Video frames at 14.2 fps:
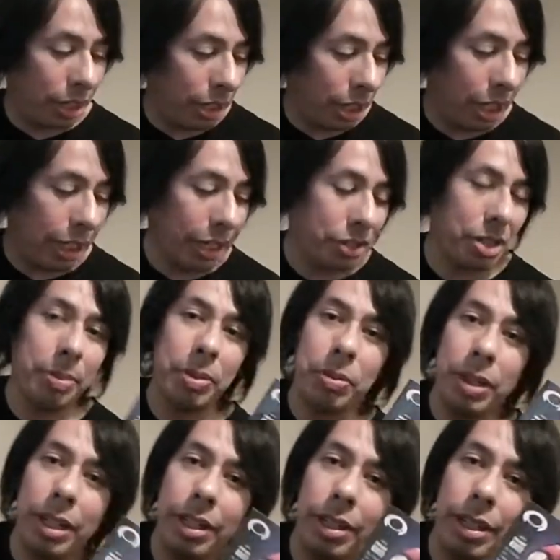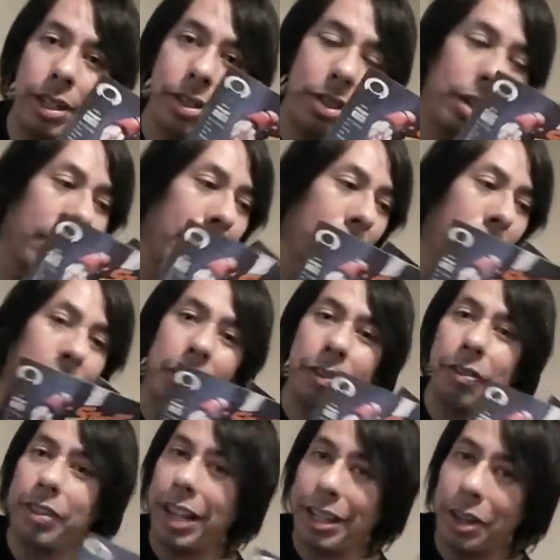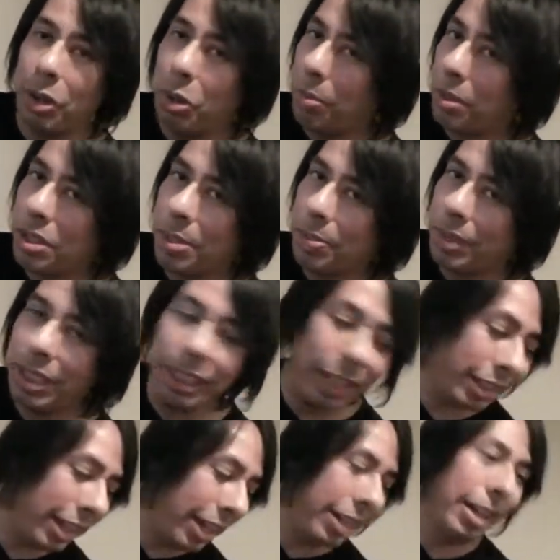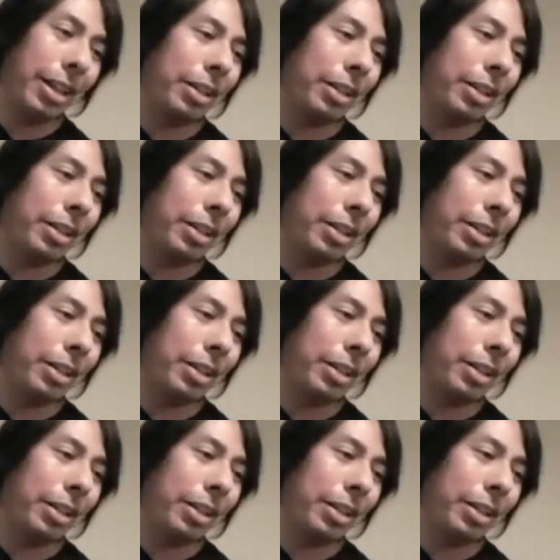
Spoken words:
I guess I'll be reading these on the flight home or something like that.